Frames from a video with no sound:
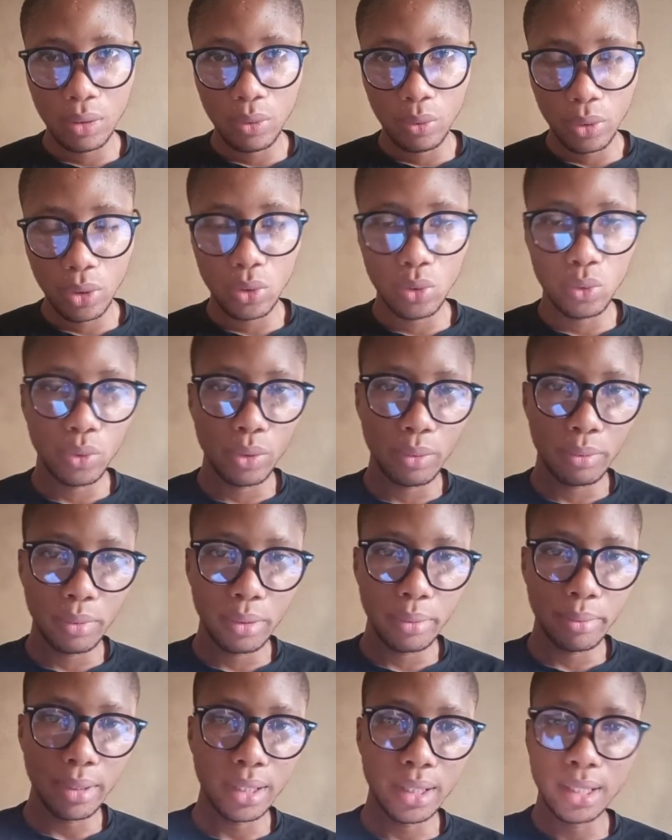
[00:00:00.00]
What do we
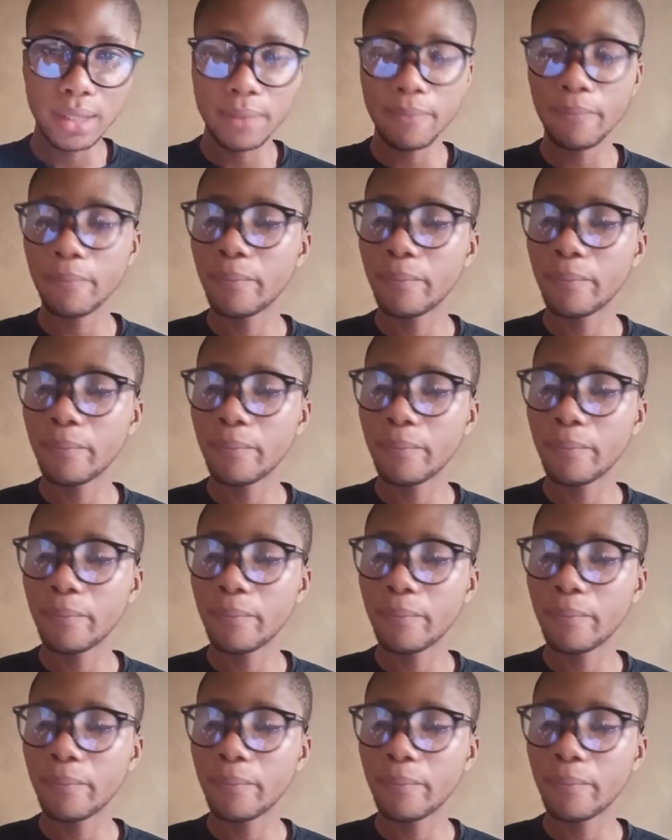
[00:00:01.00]
mean by that?